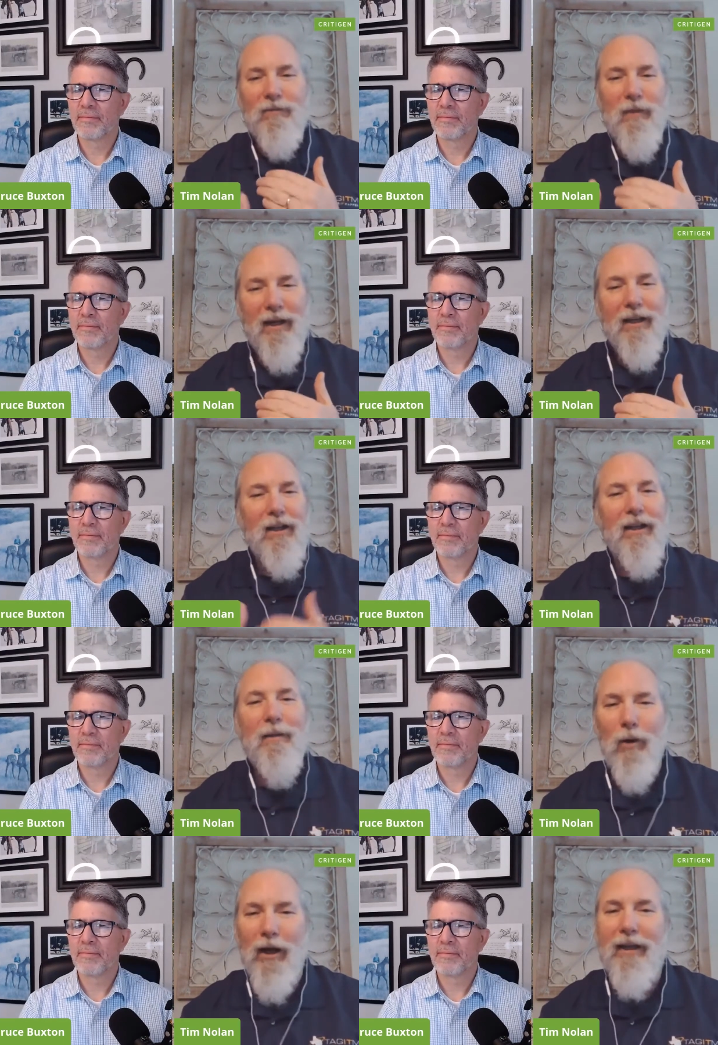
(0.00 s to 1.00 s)
Speaker 1: to make a
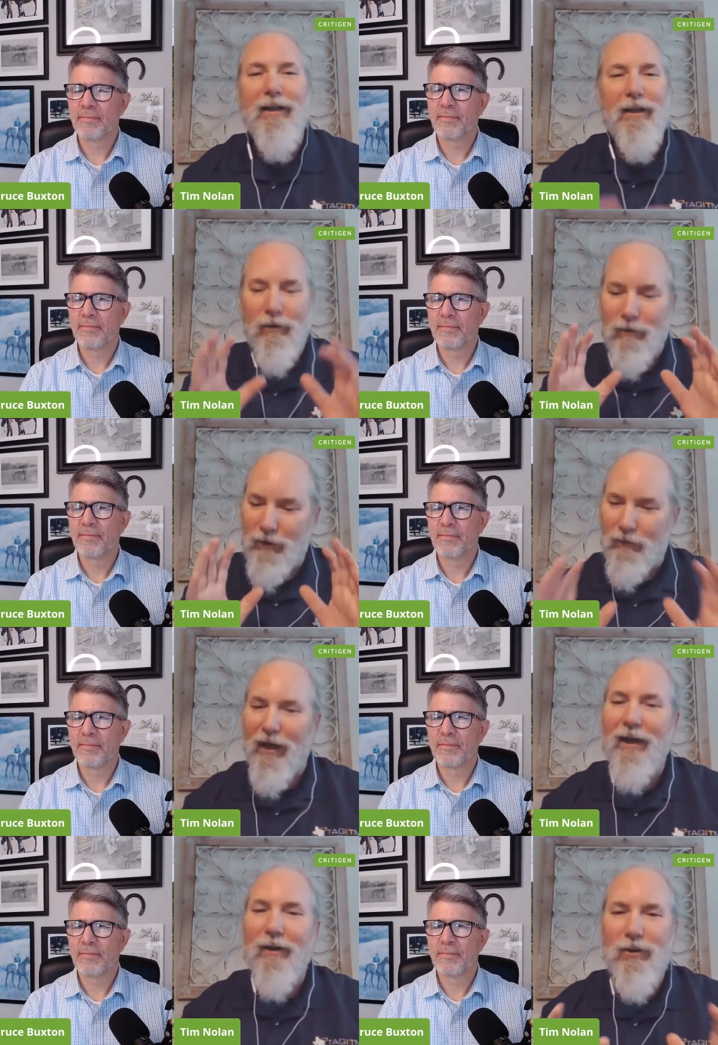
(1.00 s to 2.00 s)
clean break and go,
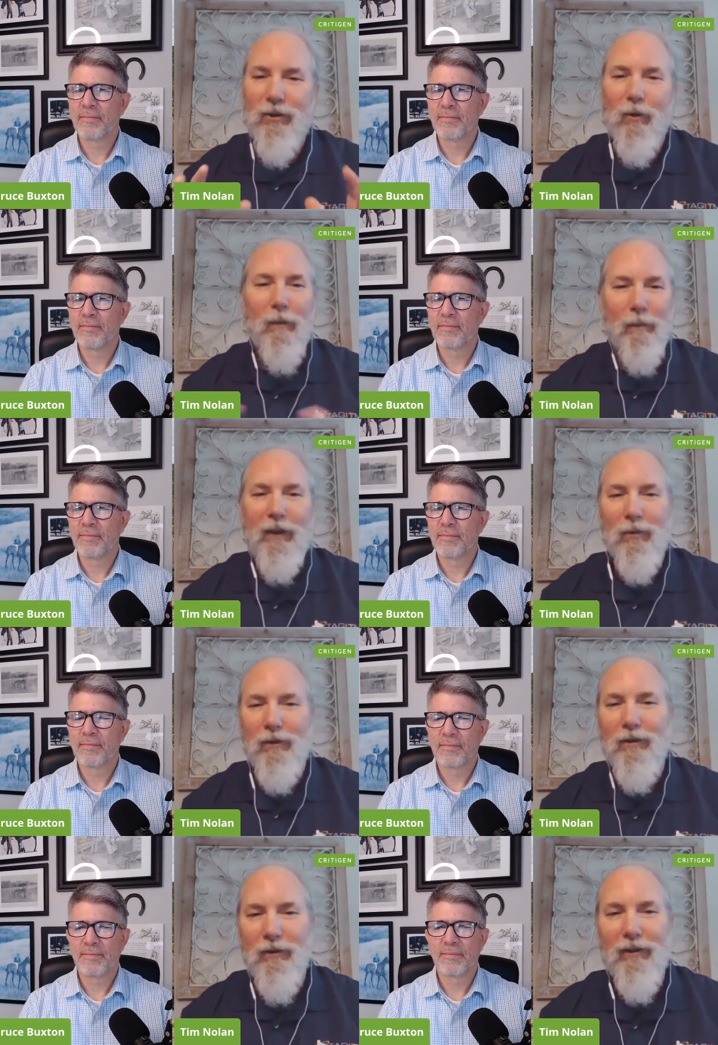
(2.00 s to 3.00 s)
you've hired smart
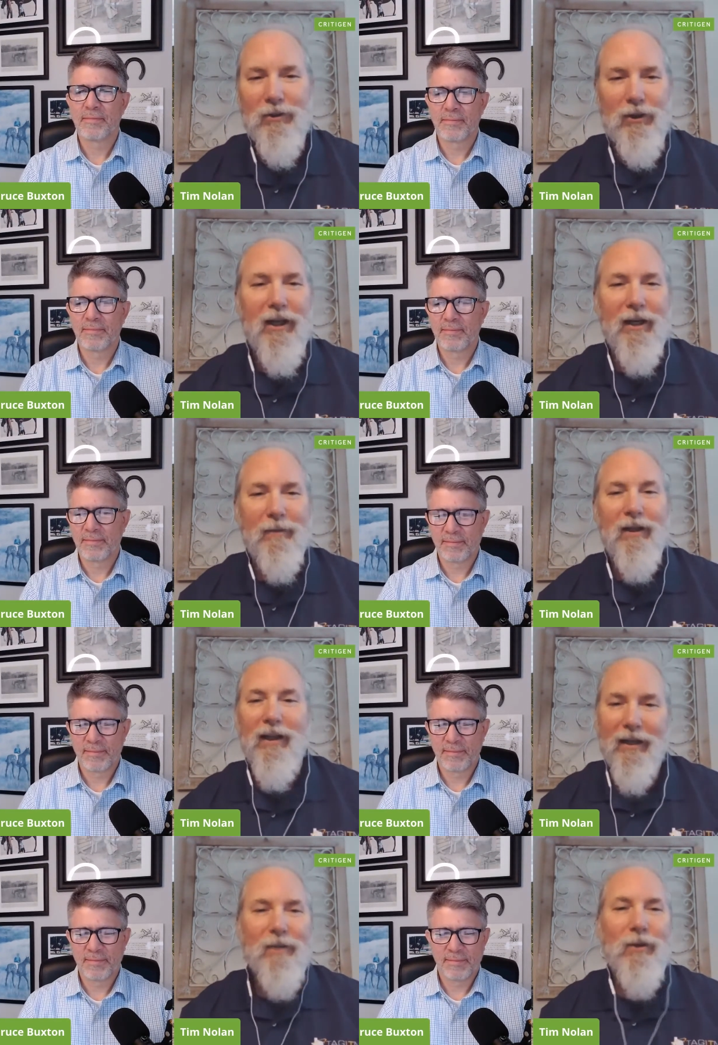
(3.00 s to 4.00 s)
people to do this job.
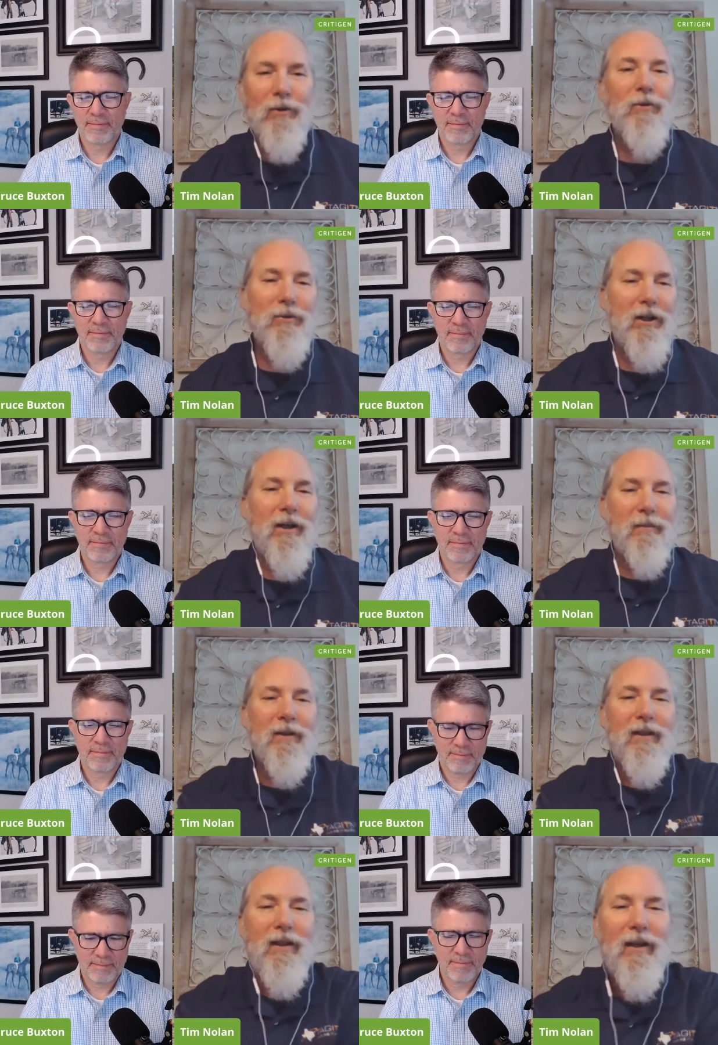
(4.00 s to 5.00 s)
Let them do their job.
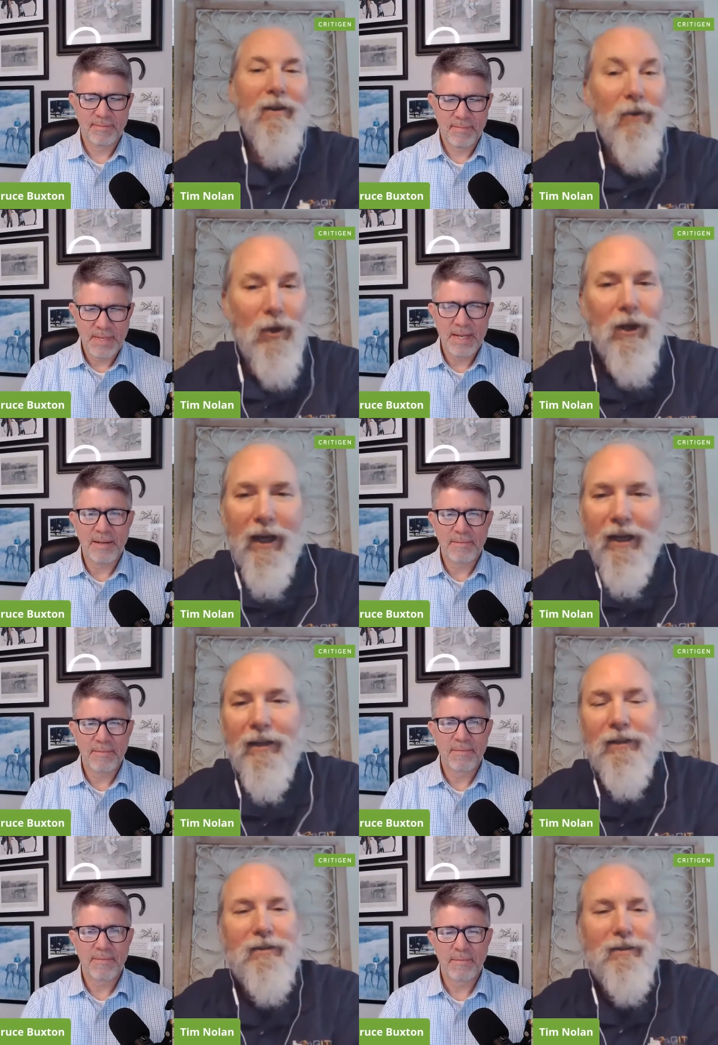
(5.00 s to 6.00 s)
They're yeah. good
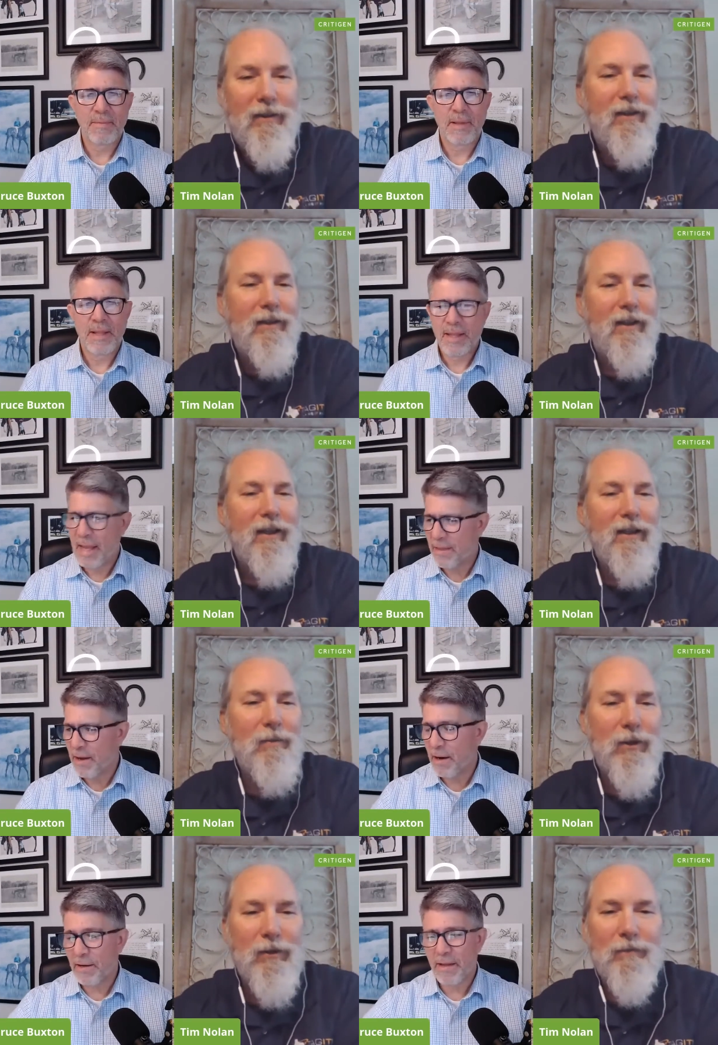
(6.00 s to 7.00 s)
at
Speaker 2: it. Yeah,
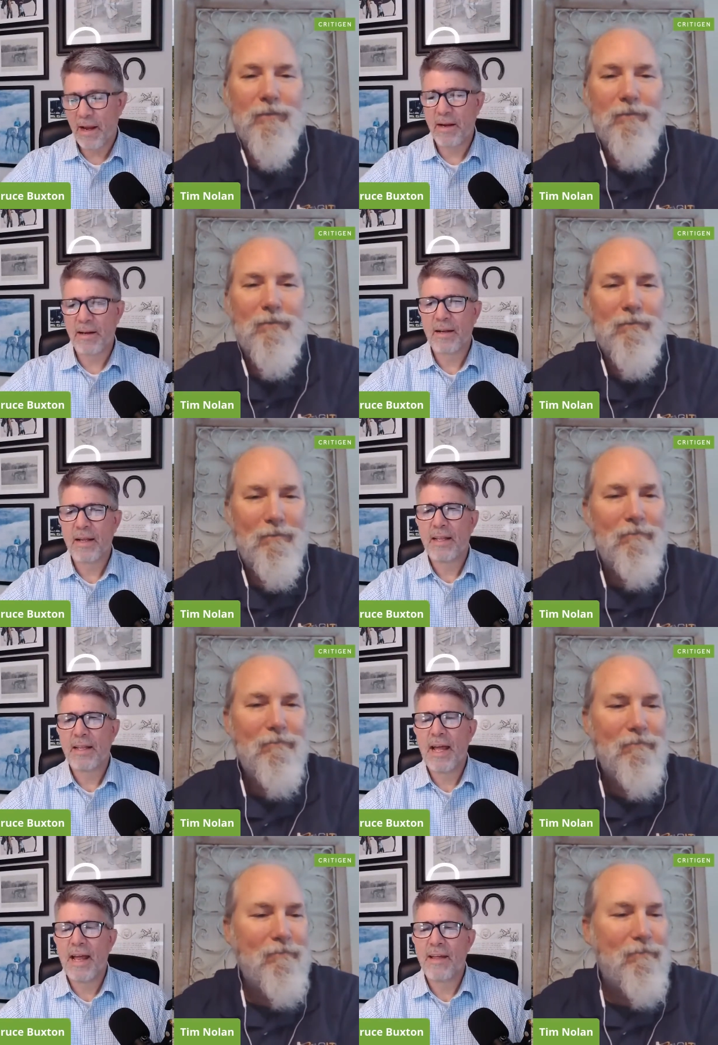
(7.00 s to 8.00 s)
they are
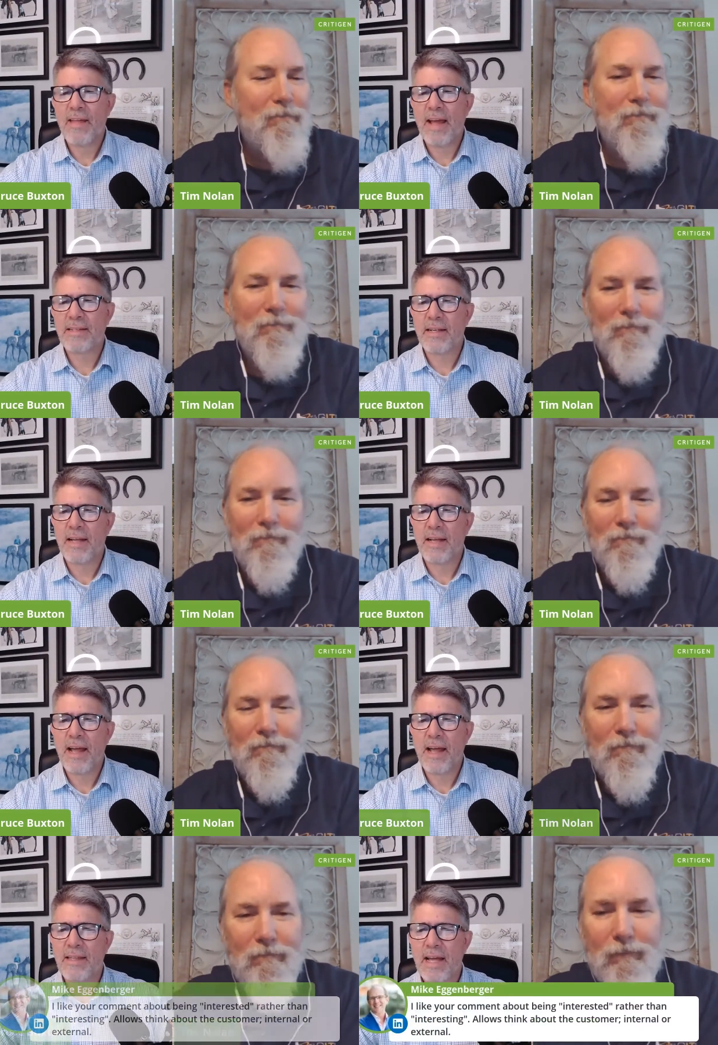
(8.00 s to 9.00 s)
that, and that's a,
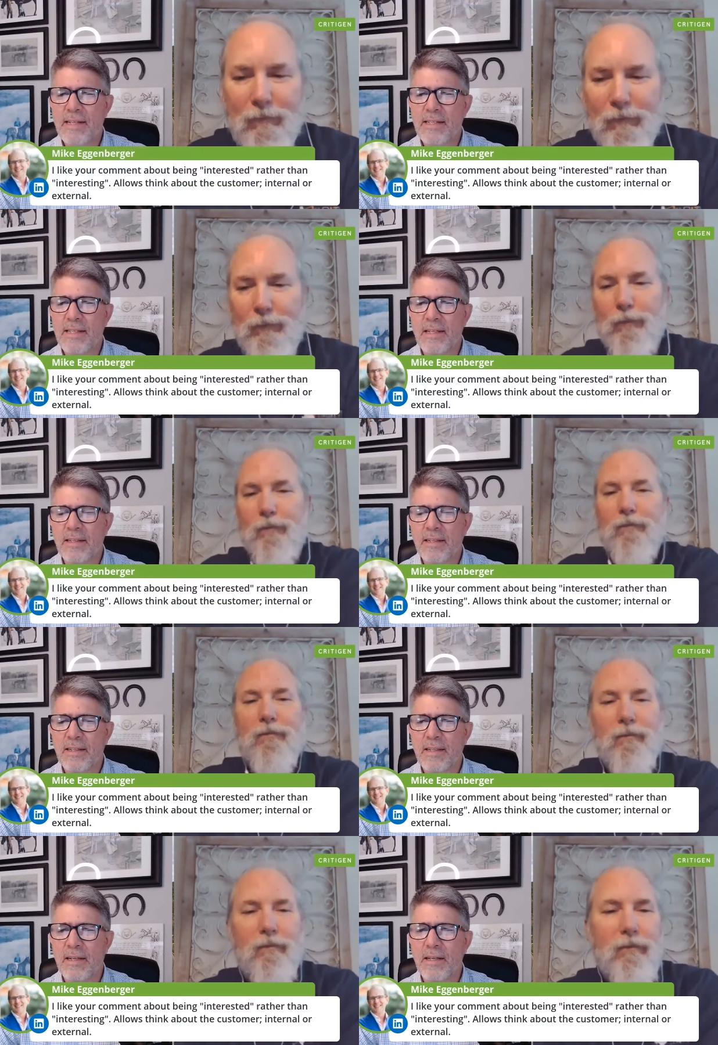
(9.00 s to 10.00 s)
I think that's the
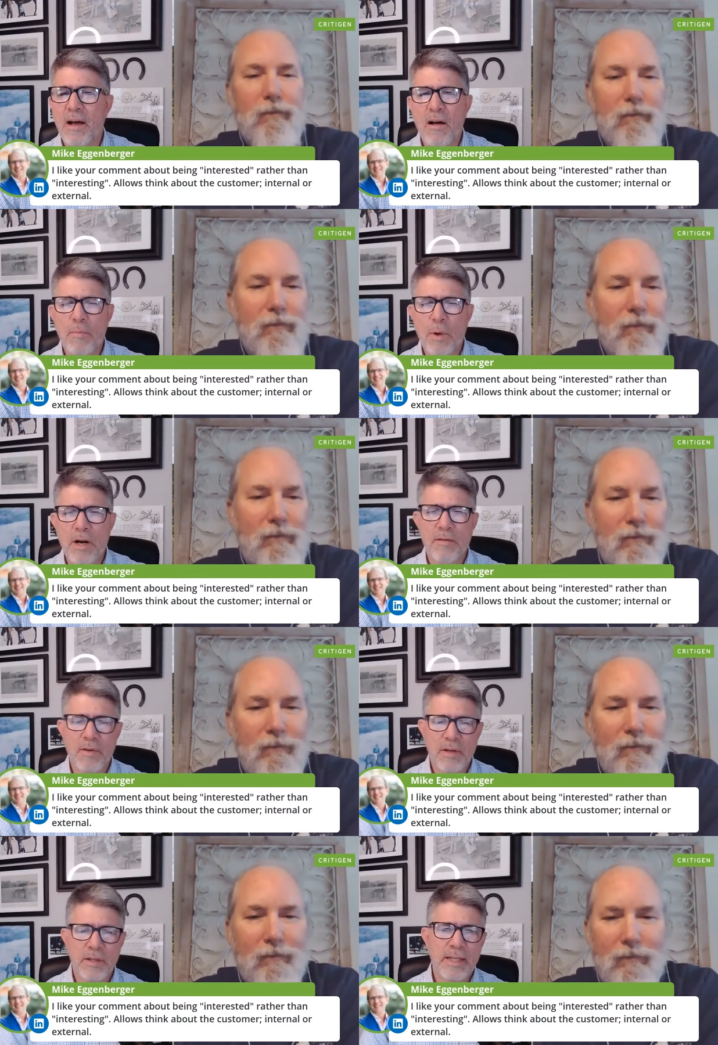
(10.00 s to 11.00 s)
the hallmark of
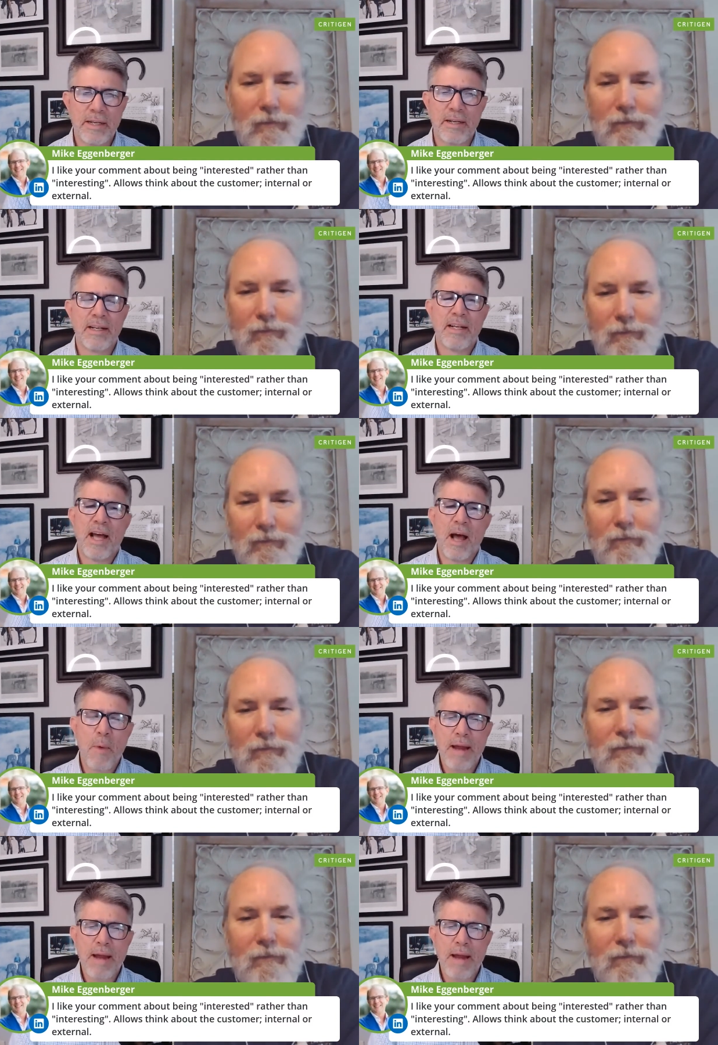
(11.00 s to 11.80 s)
a good leader. I uh,